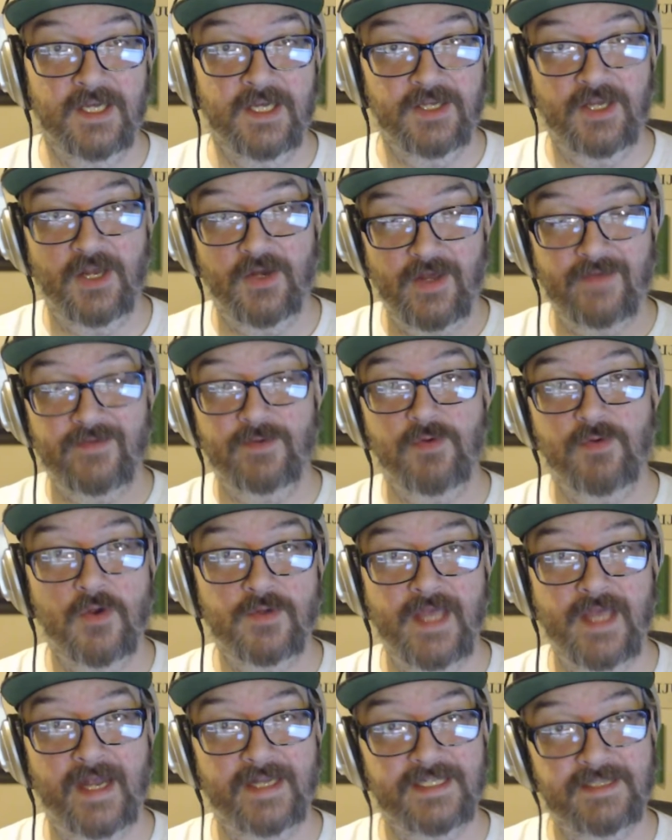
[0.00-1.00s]
you know, you have the
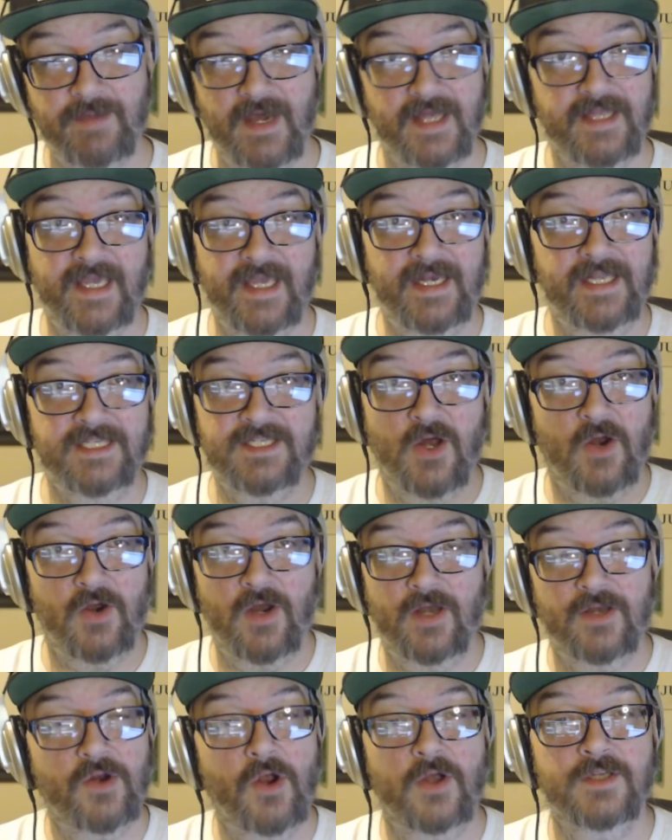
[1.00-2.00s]
protagonist, and by the end, he's gone
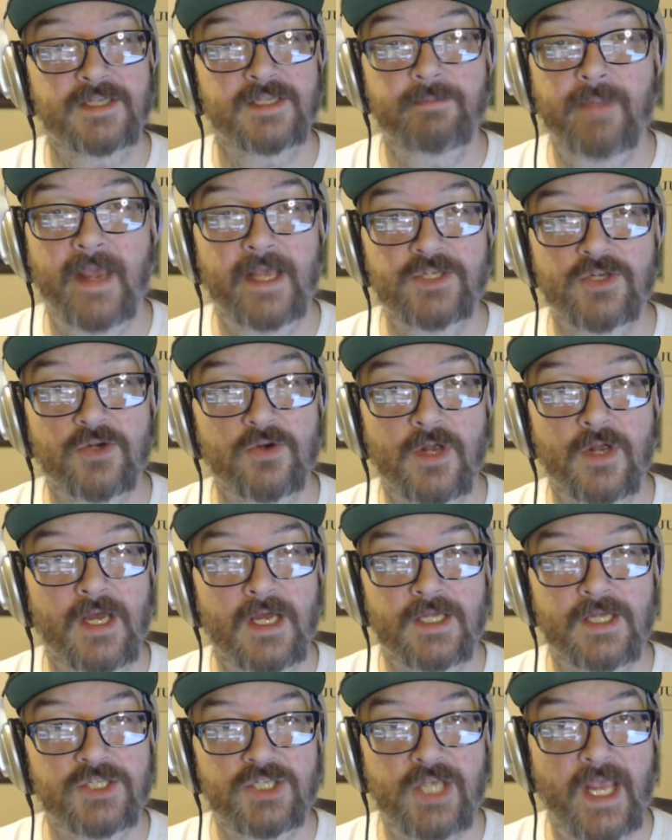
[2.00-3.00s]
undergone some major
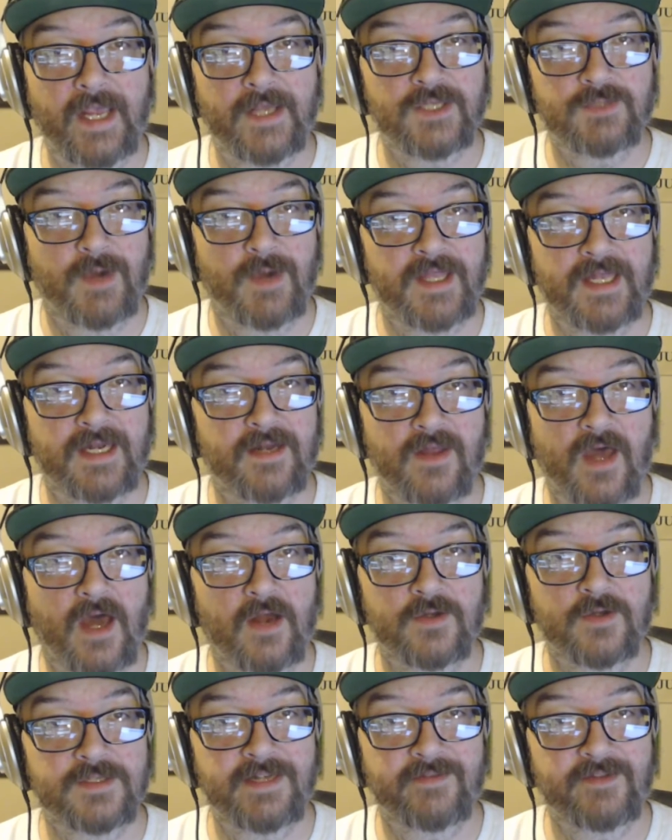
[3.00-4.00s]
change by the end of the
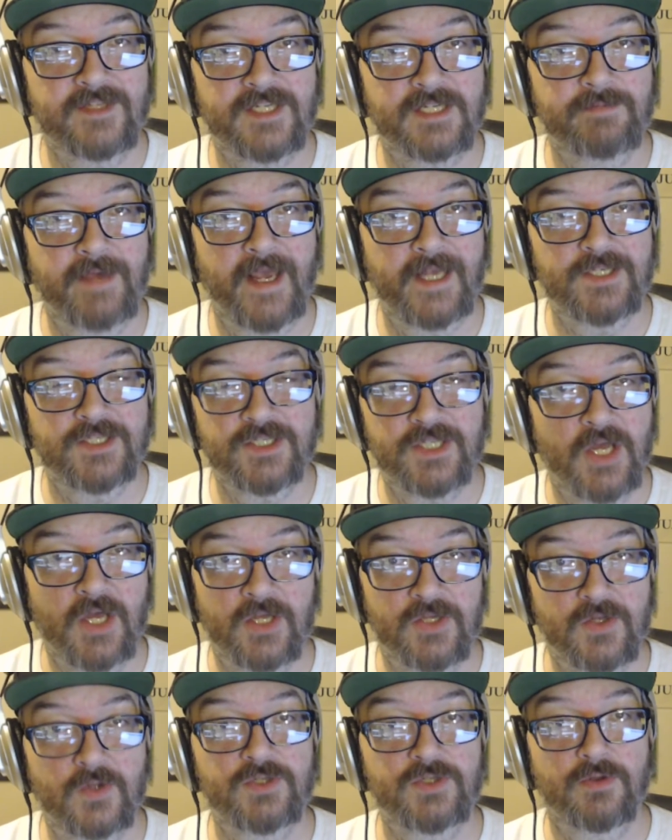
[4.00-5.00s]
176 pages,
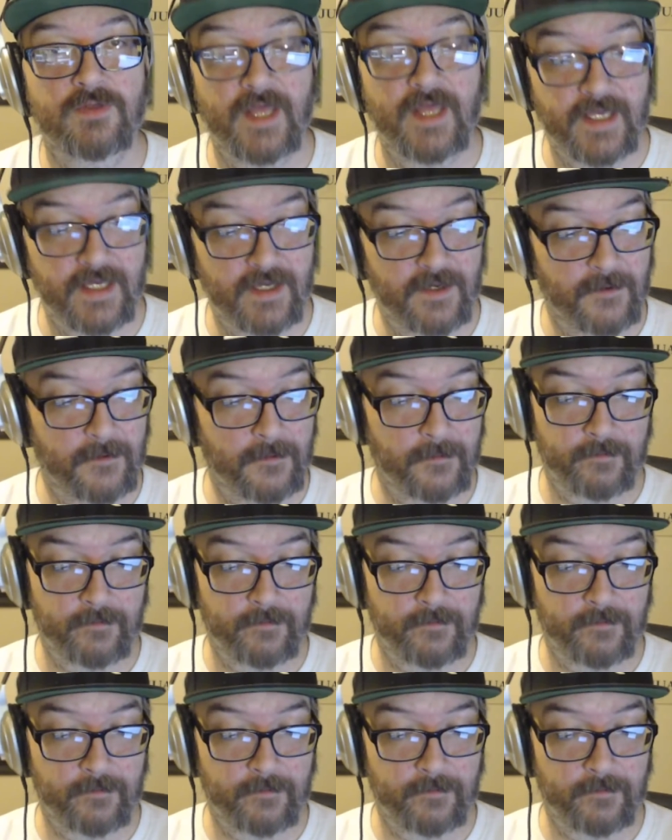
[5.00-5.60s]
don't you think?